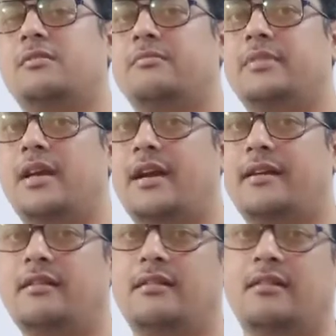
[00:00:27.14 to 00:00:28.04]

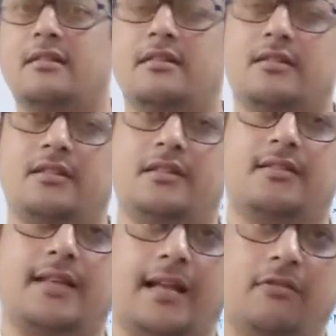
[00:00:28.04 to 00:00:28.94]
behind this
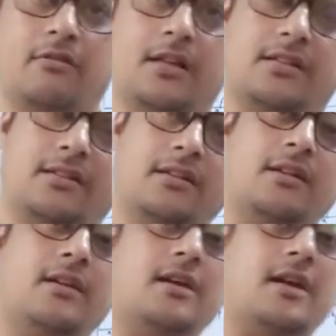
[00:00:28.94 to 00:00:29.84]
calculation
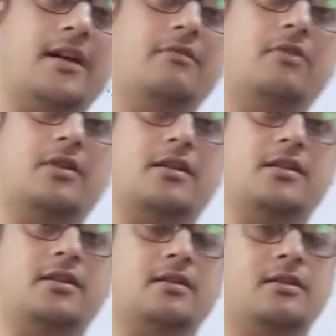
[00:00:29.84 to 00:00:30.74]
and what are
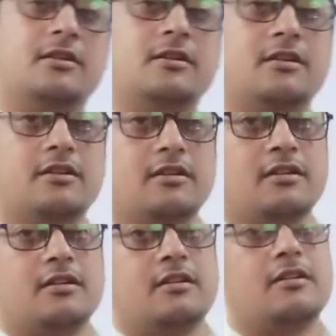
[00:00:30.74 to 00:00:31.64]
the
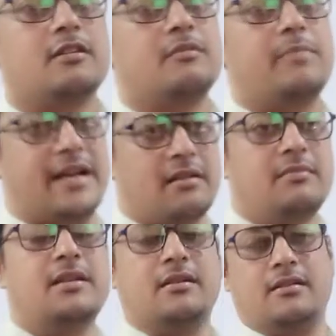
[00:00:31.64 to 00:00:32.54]

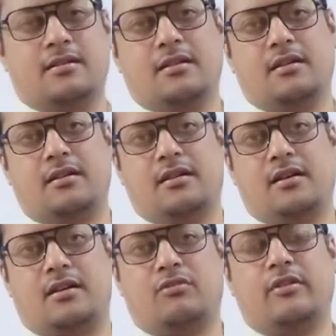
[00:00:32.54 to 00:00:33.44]
parameters are
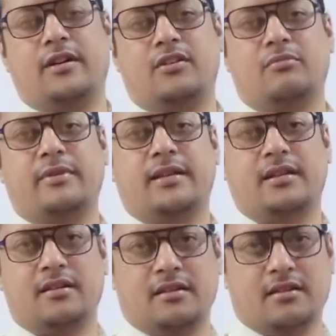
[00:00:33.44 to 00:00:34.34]
going to be
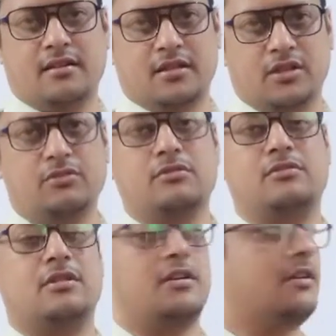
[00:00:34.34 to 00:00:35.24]
used
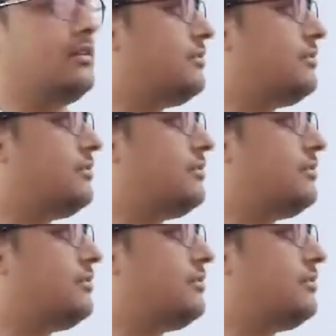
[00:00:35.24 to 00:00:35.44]
to